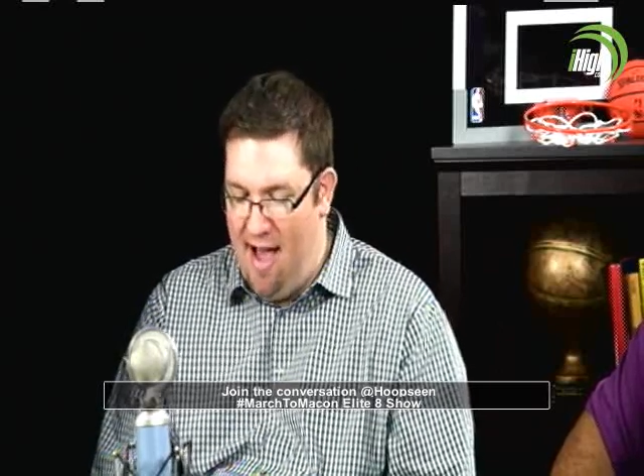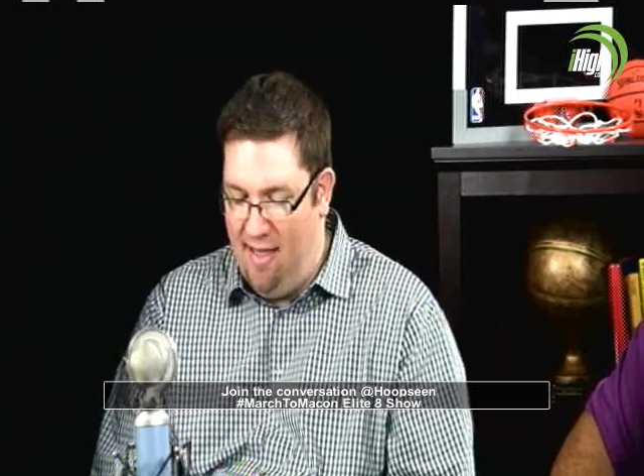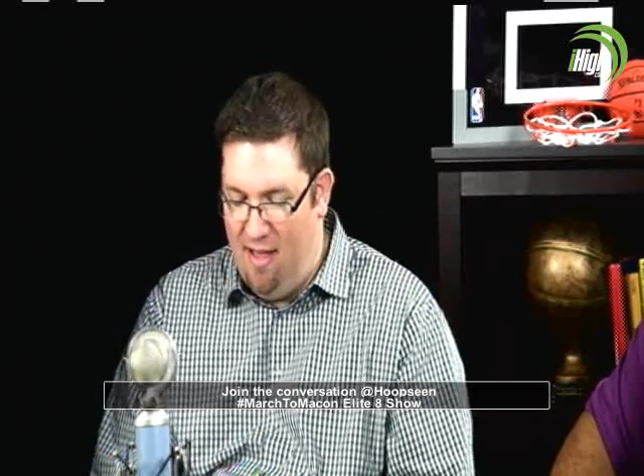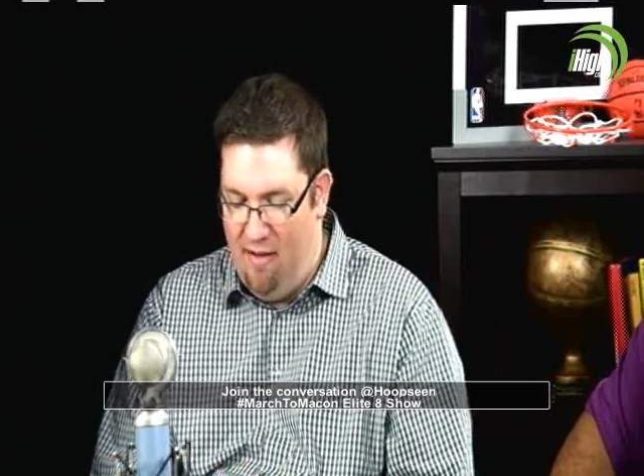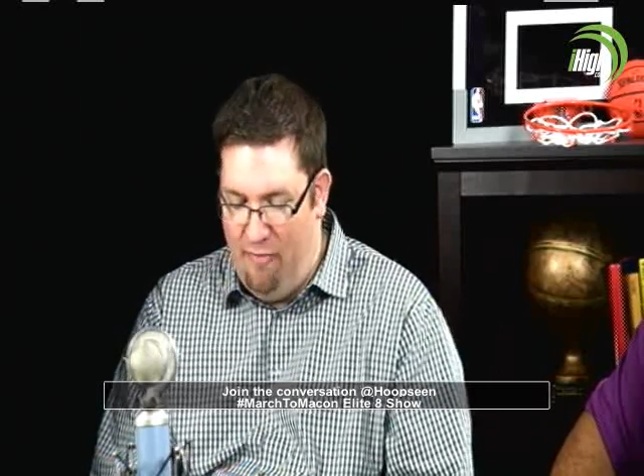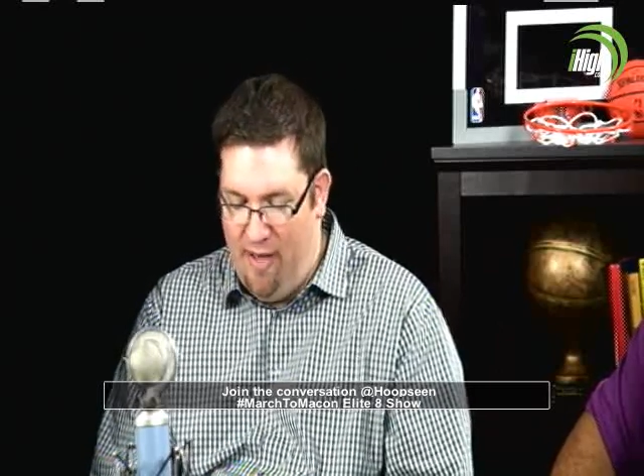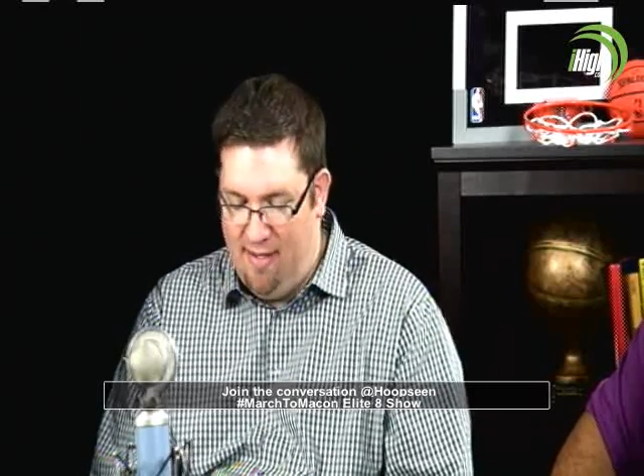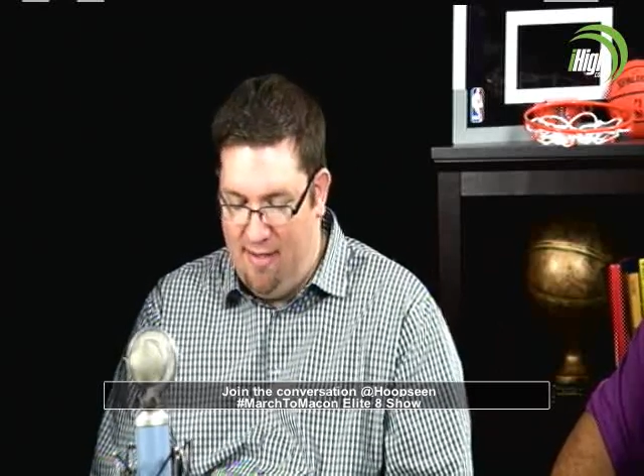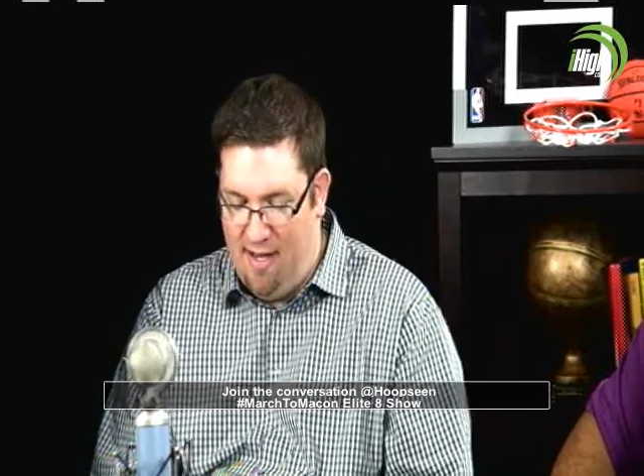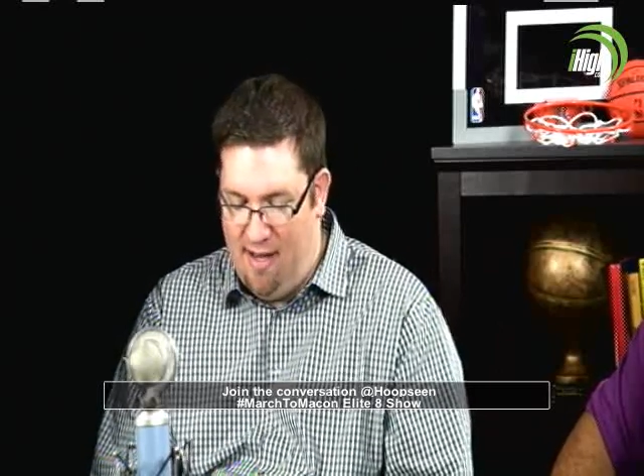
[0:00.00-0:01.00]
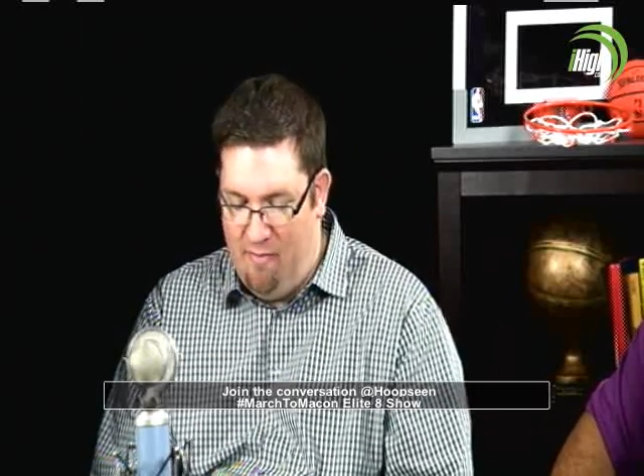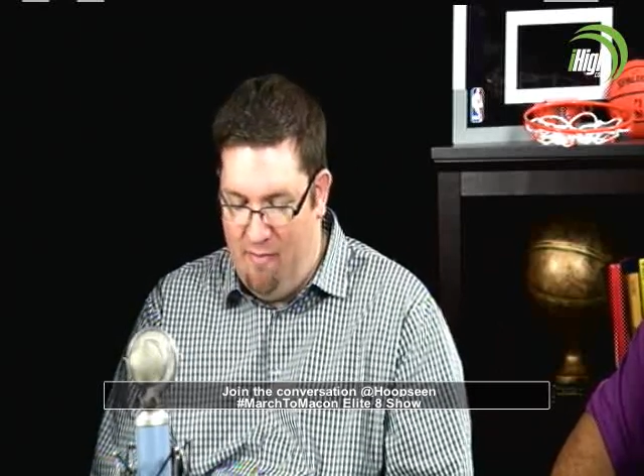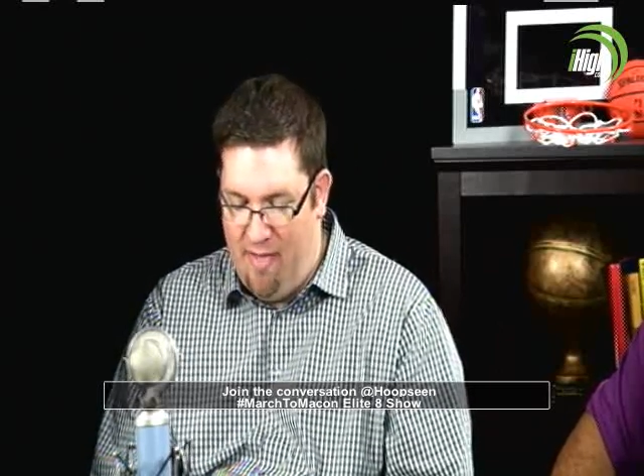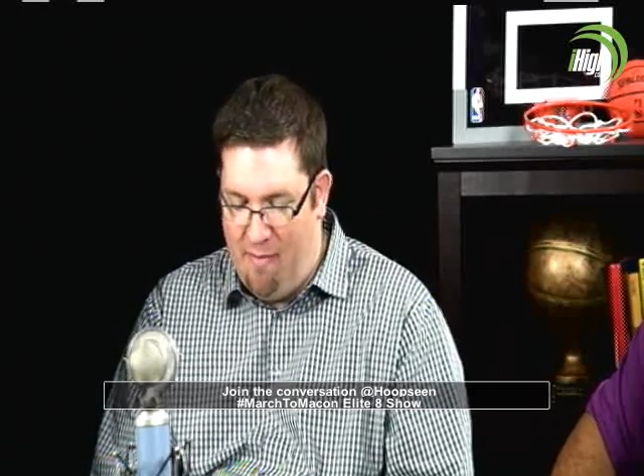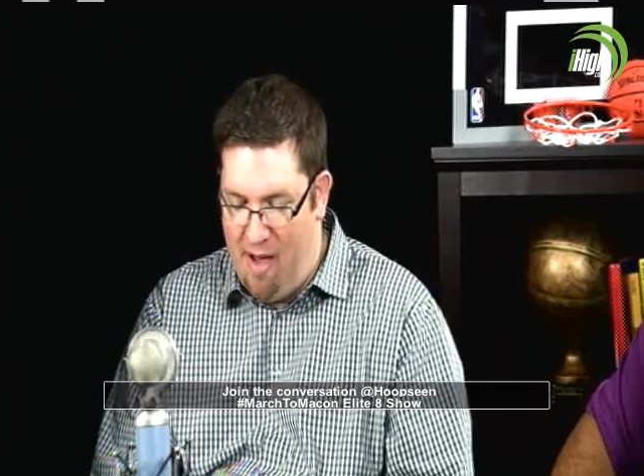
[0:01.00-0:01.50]
I love that
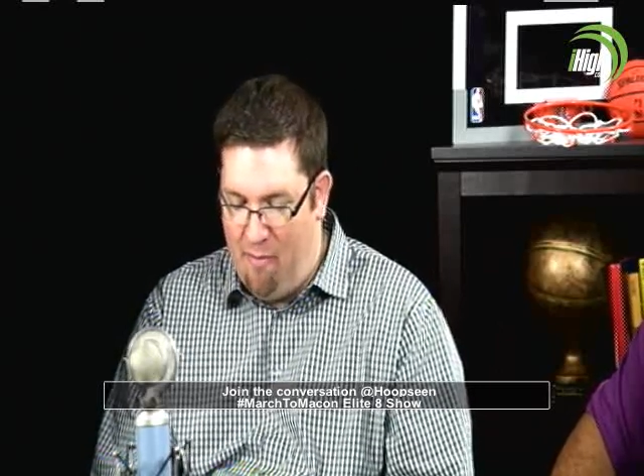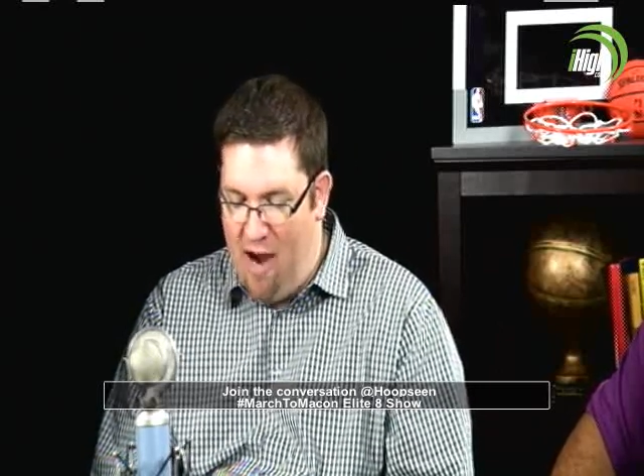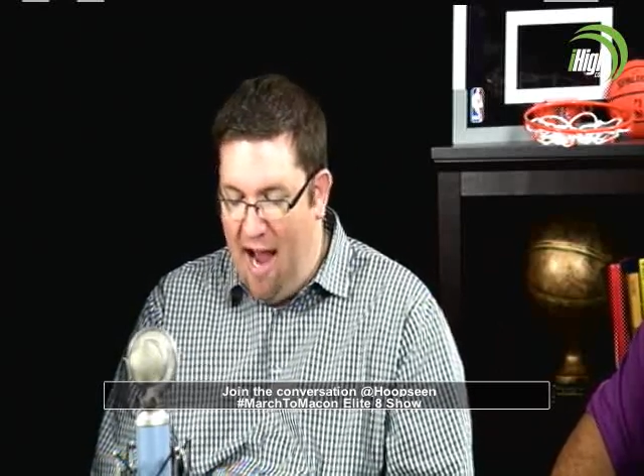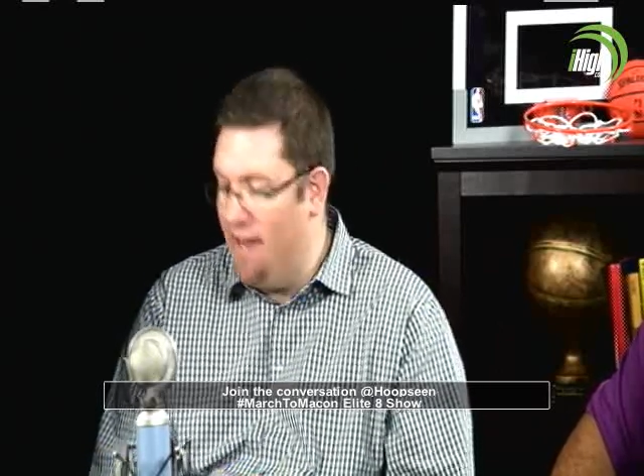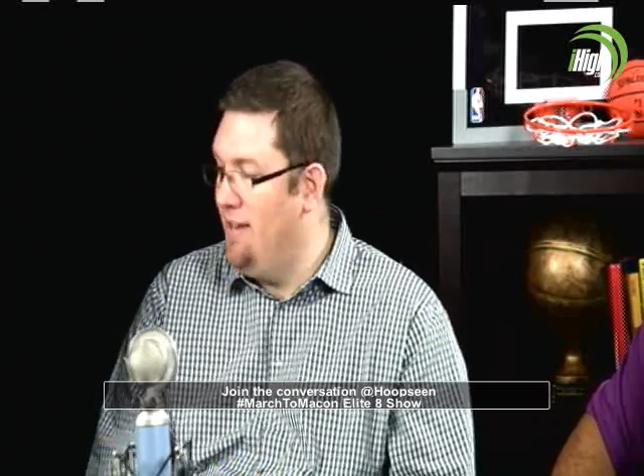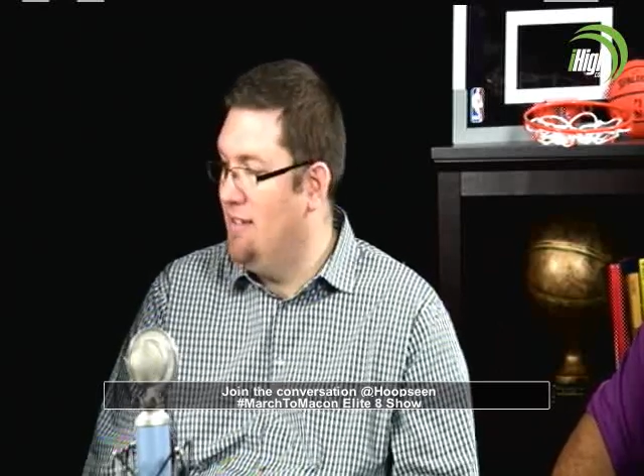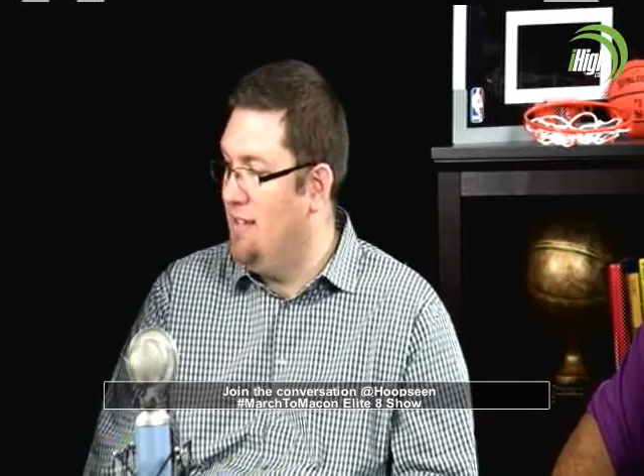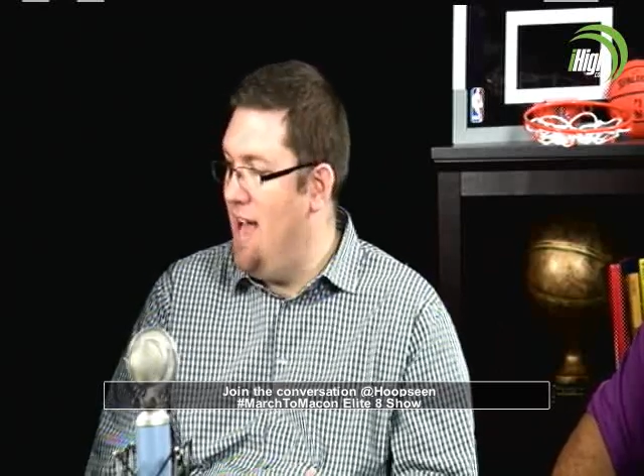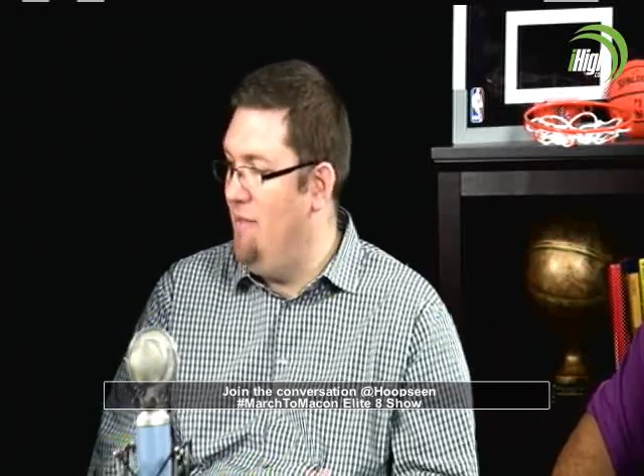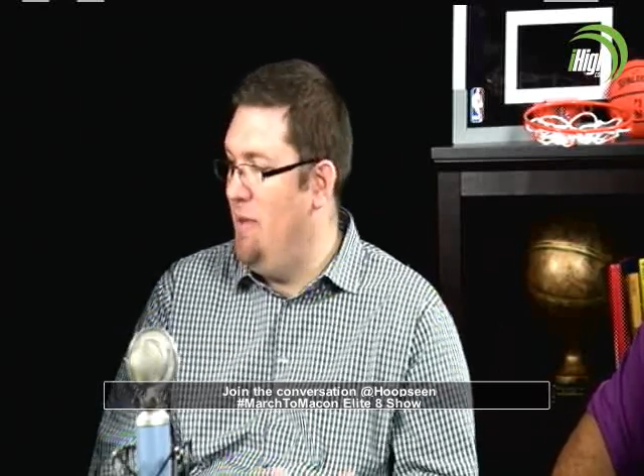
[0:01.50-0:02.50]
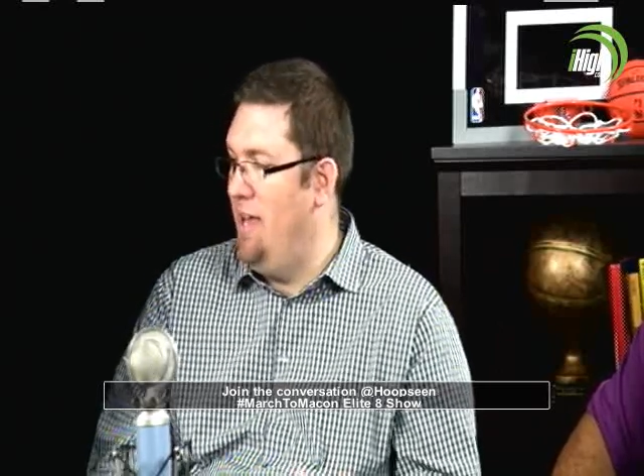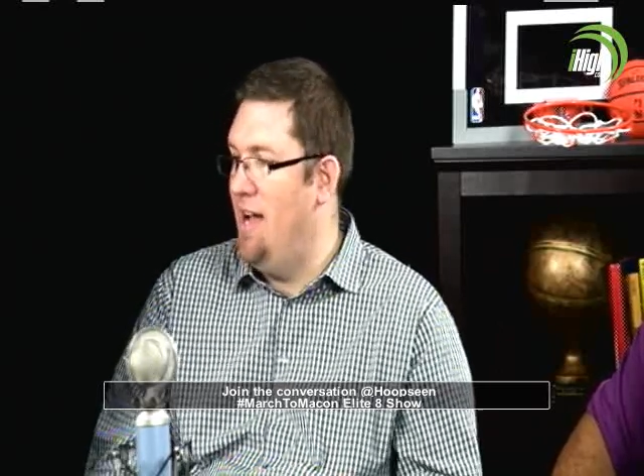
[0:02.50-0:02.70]
um, that my bracket doesn't have many